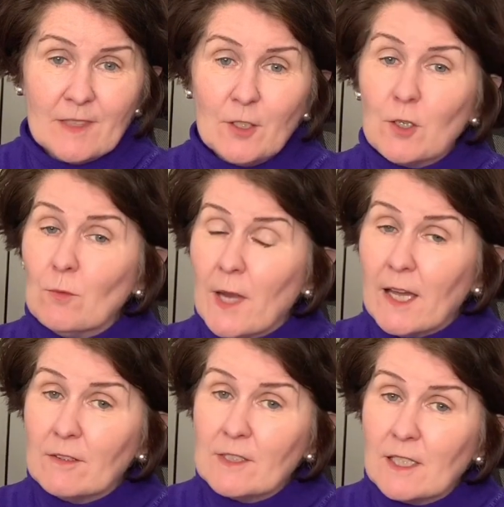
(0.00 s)
Look
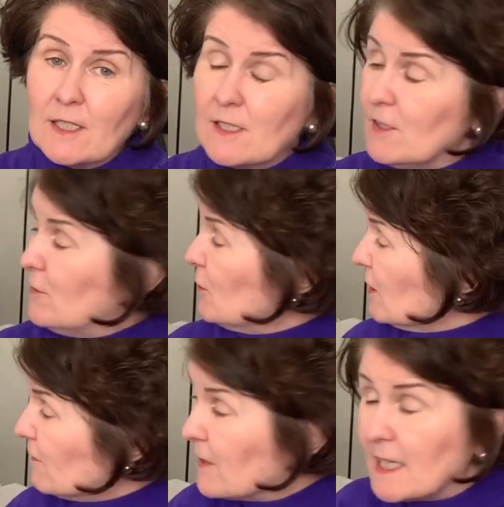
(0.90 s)
around and see if you
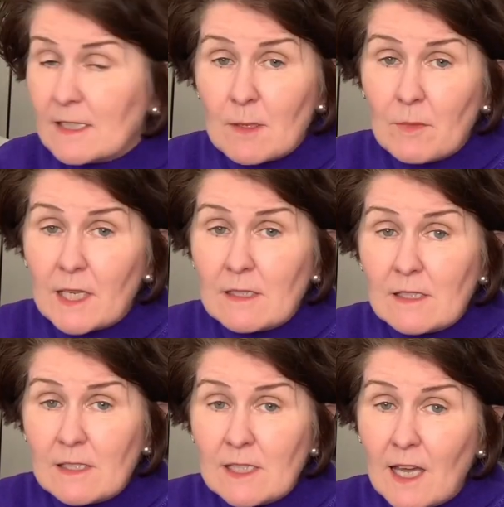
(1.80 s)
can find some things
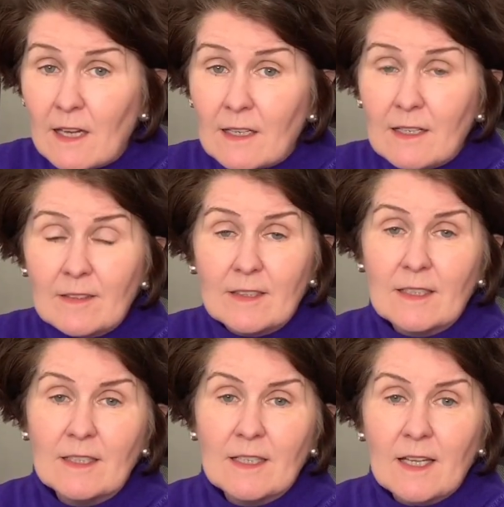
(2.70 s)
to stack.
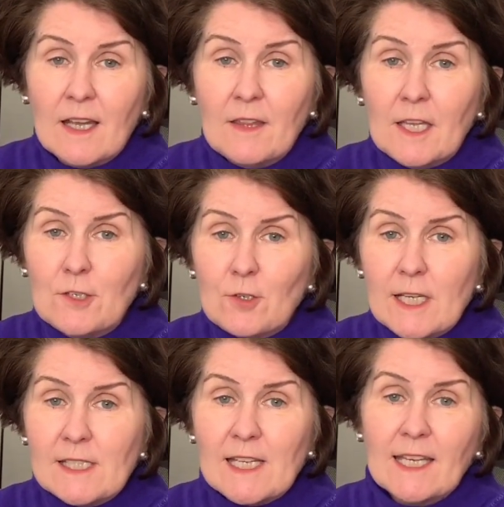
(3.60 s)
Then try
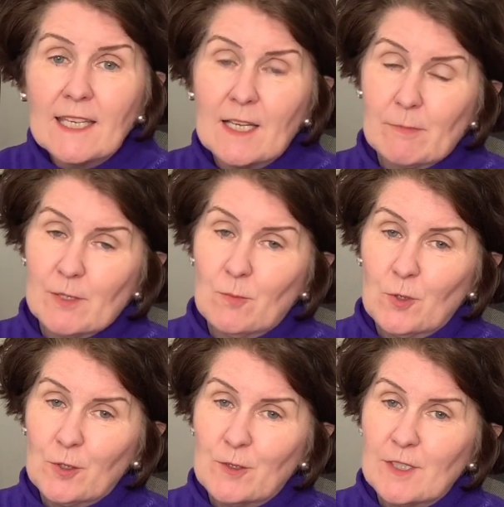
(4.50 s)
stacking up some
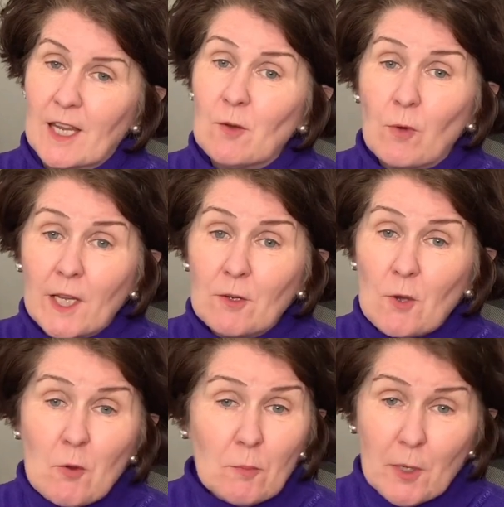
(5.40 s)
words and write your
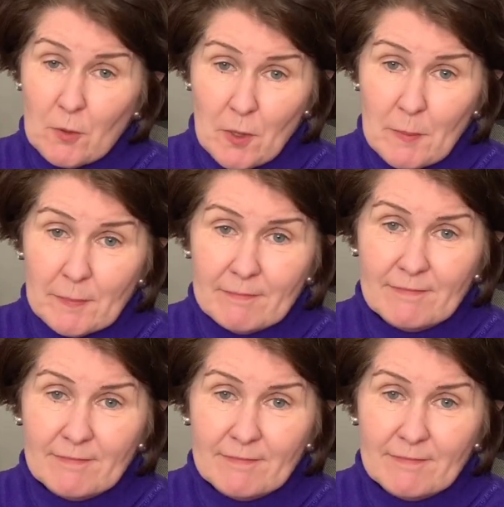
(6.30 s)
own poem.